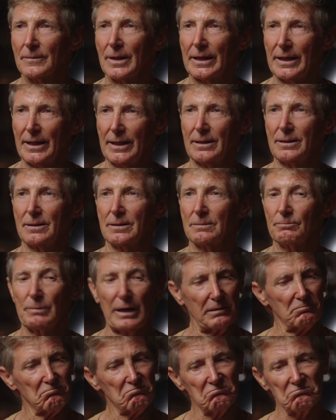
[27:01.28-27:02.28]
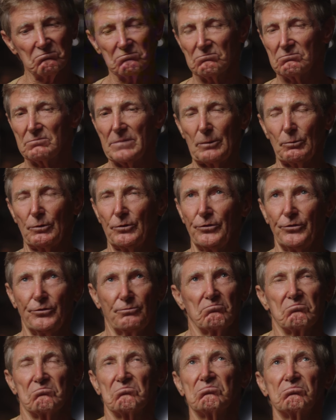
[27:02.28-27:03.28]
Yeah, but that was
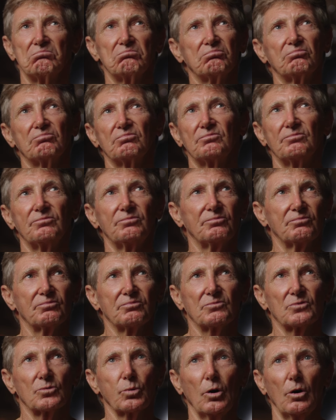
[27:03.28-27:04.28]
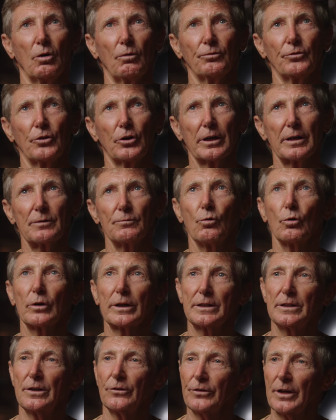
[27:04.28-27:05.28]
12, 13,
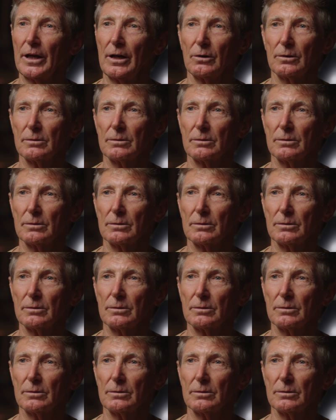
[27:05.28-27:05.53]
14 years ago,